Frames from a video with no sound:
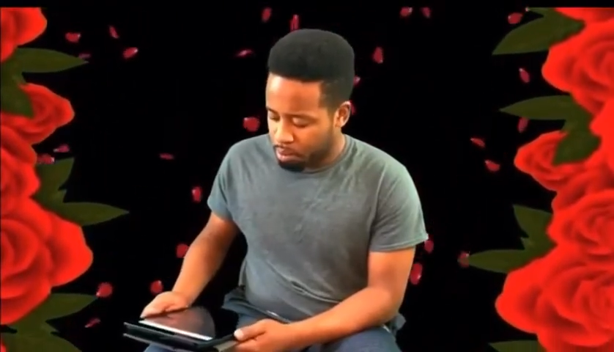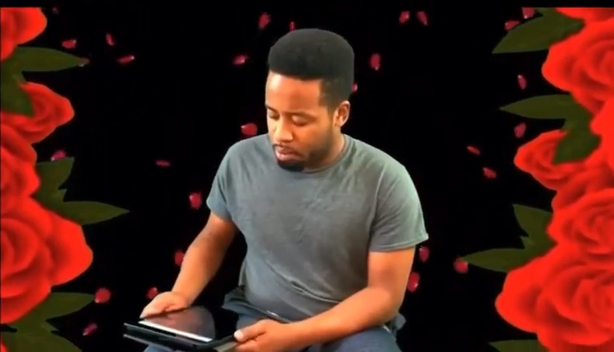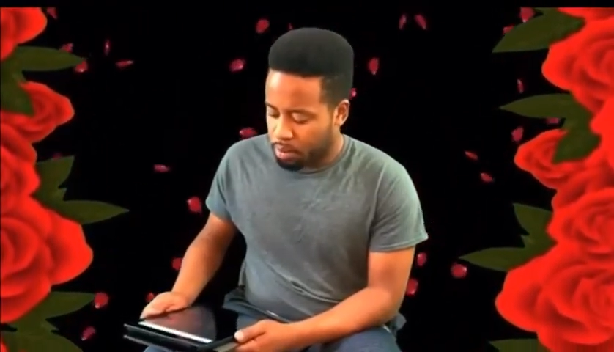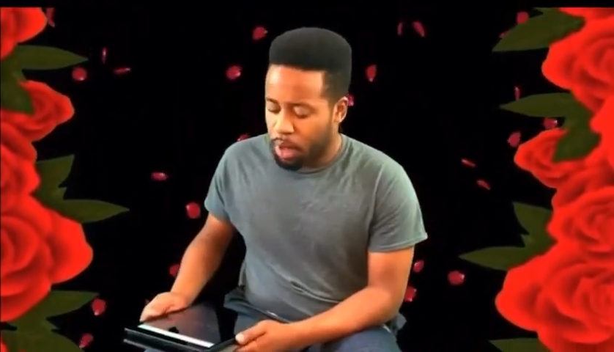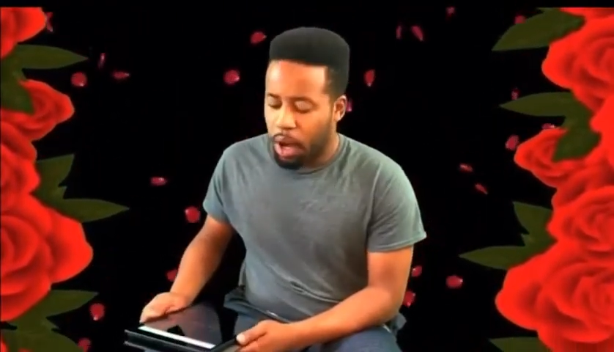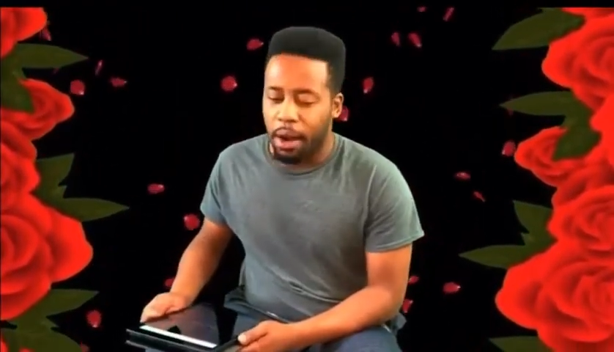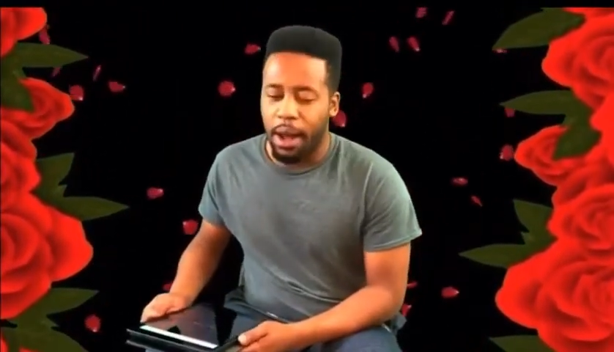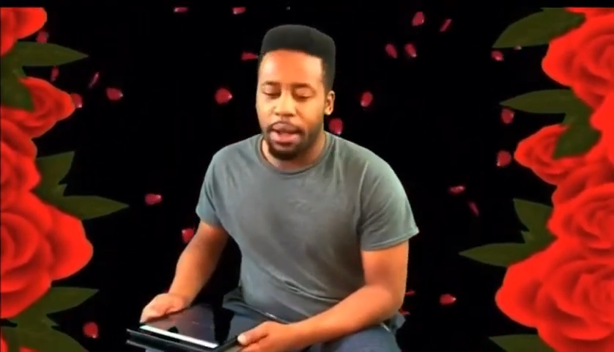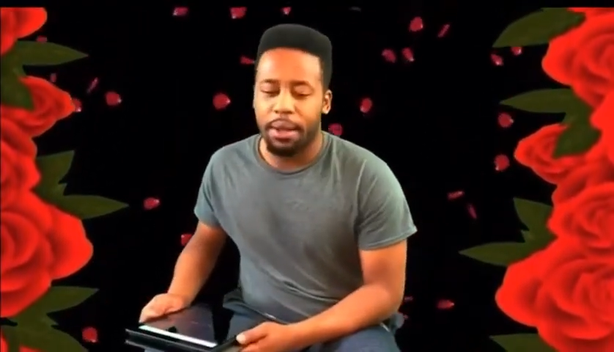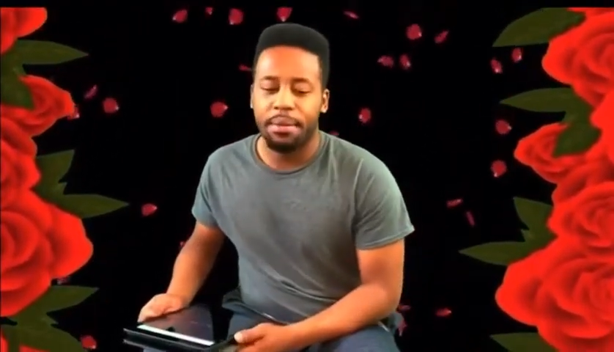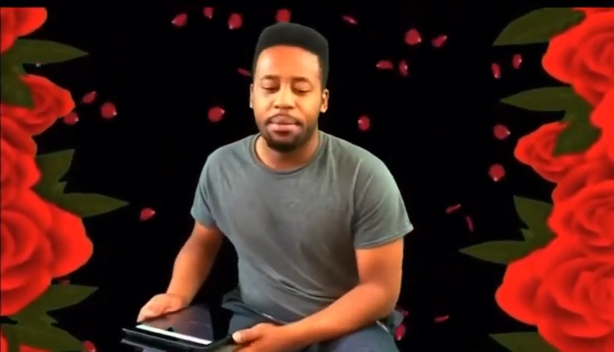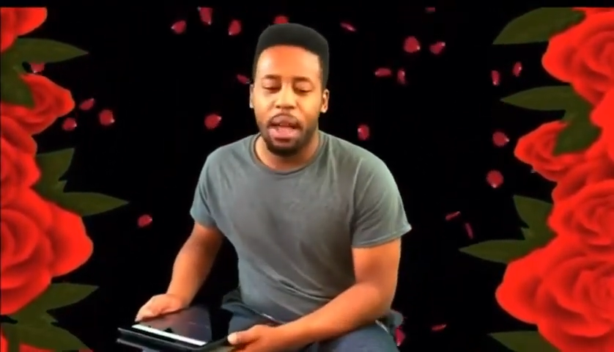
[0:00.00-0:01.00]
Okay, I
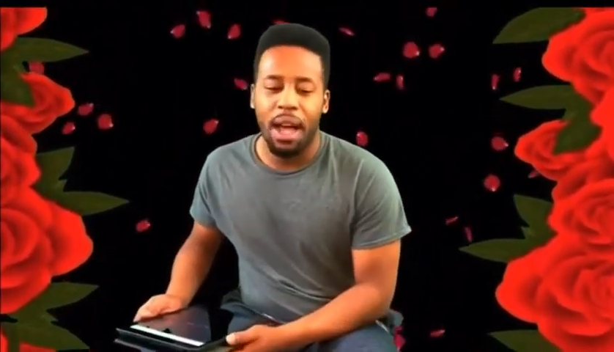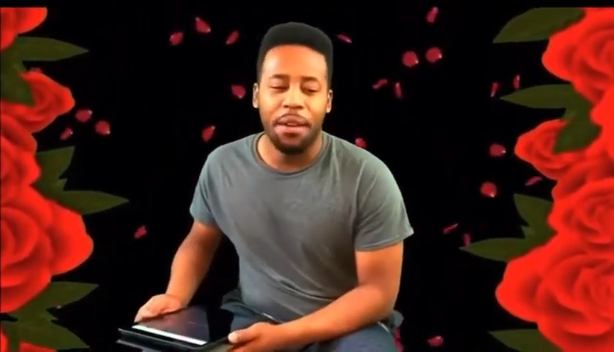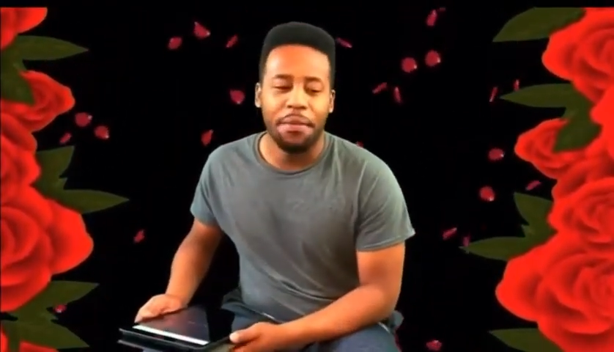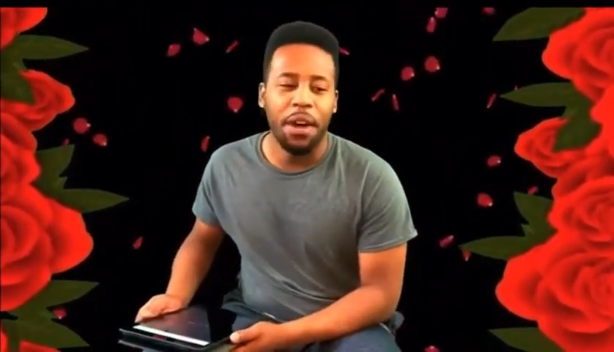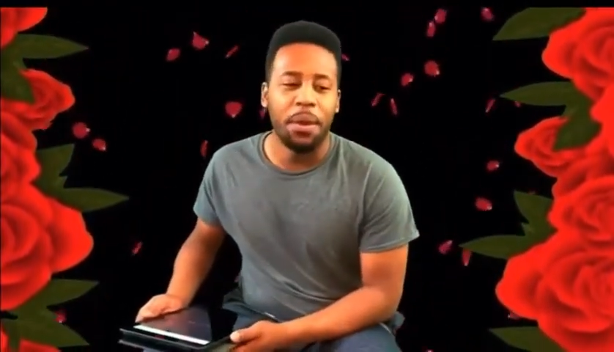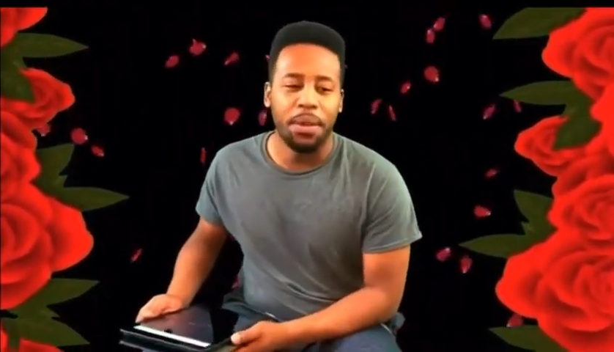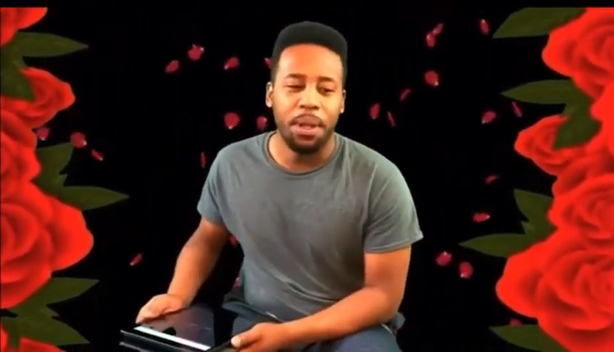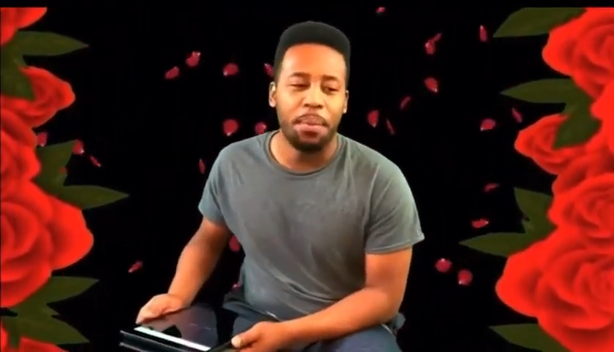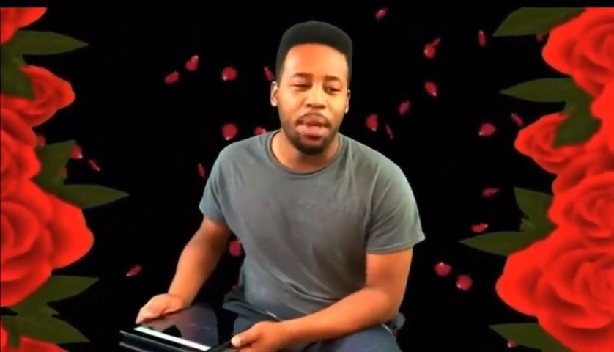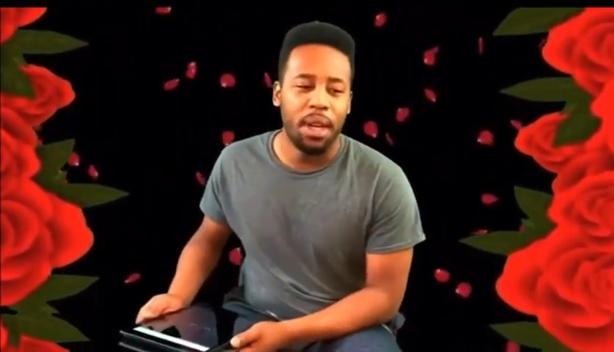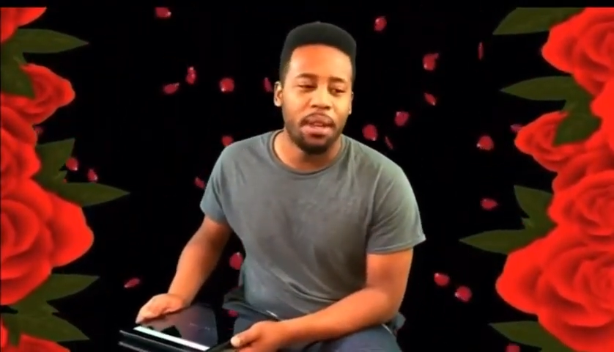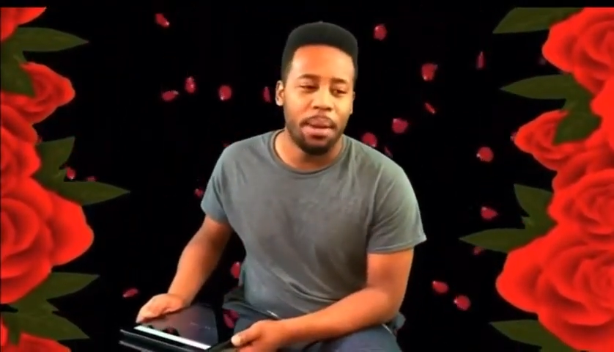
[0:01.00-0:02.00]
can fuck with the
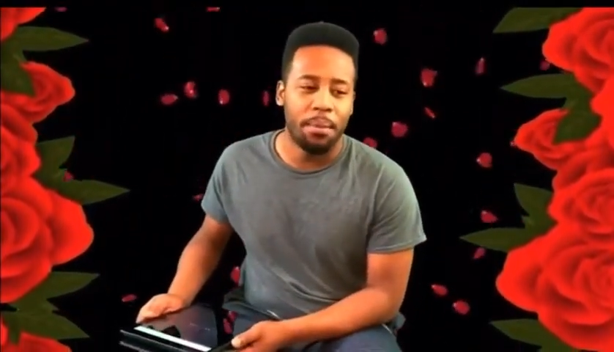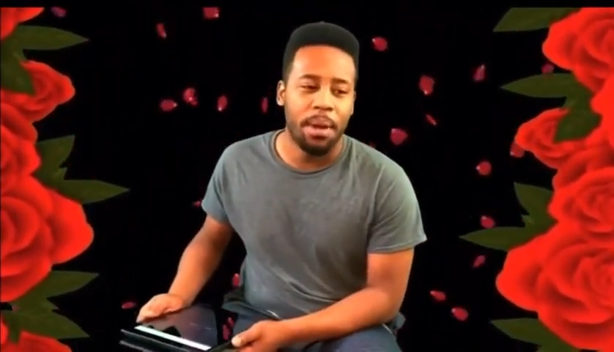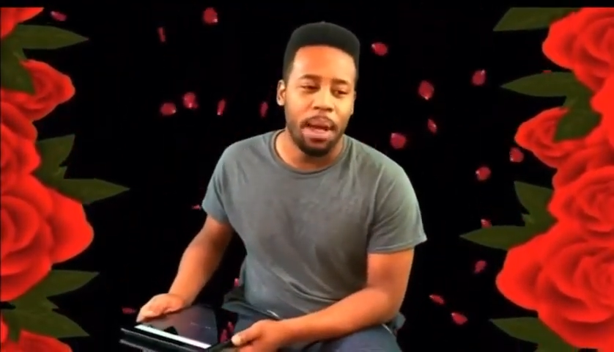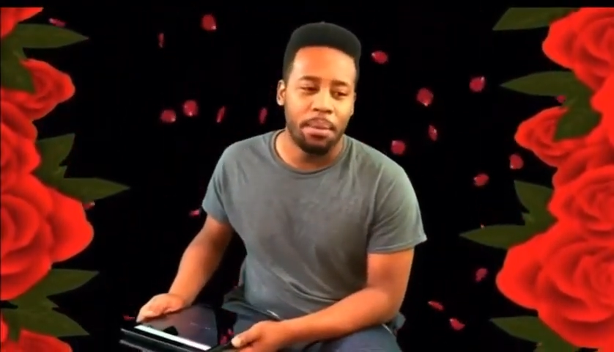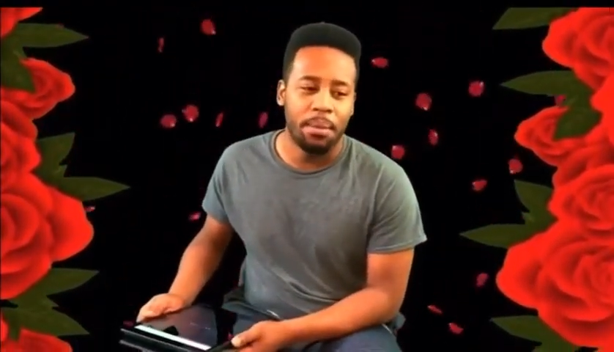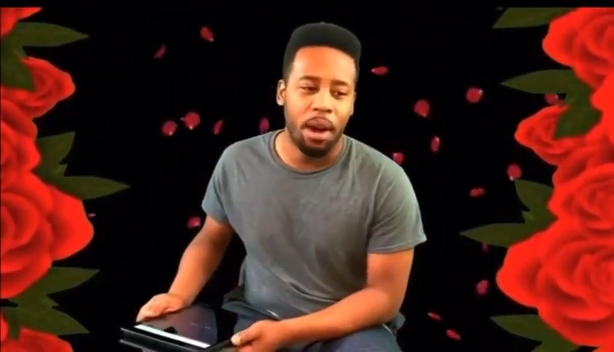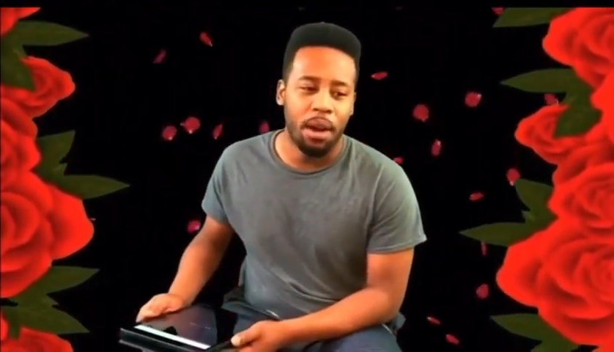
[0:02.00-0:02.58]
beat. I'm already.